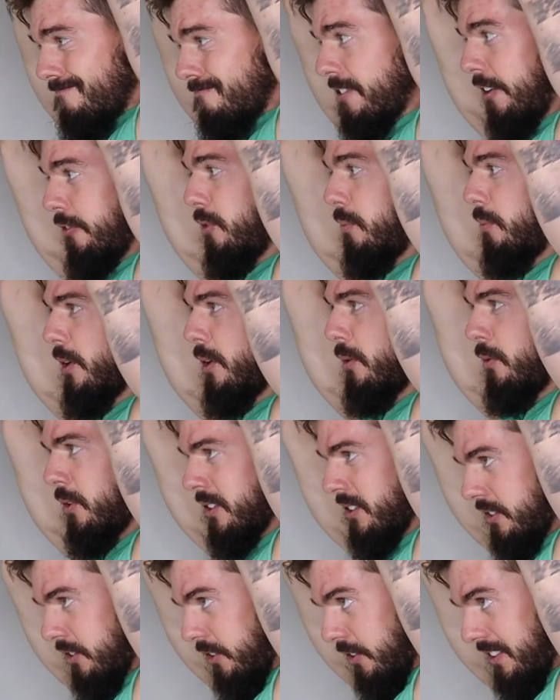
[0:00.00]
Everybody
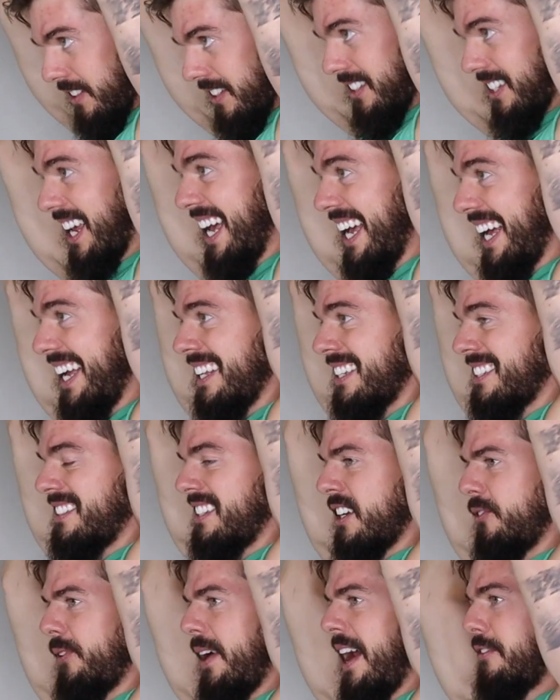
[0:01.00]
wants all this
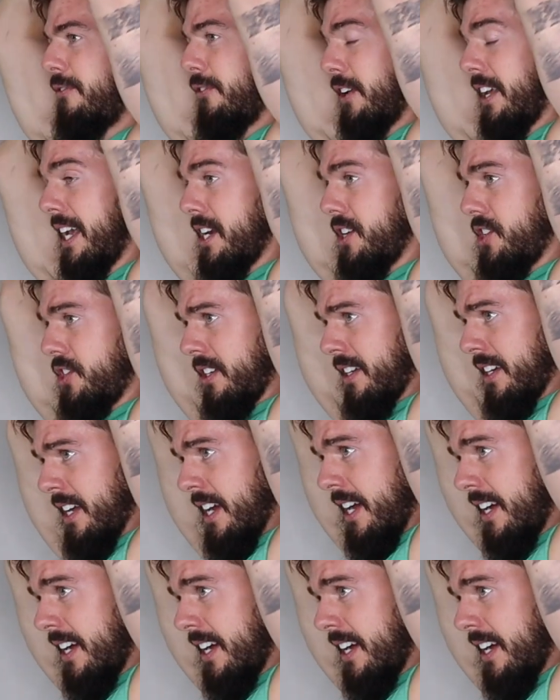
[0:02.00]
instant gratification.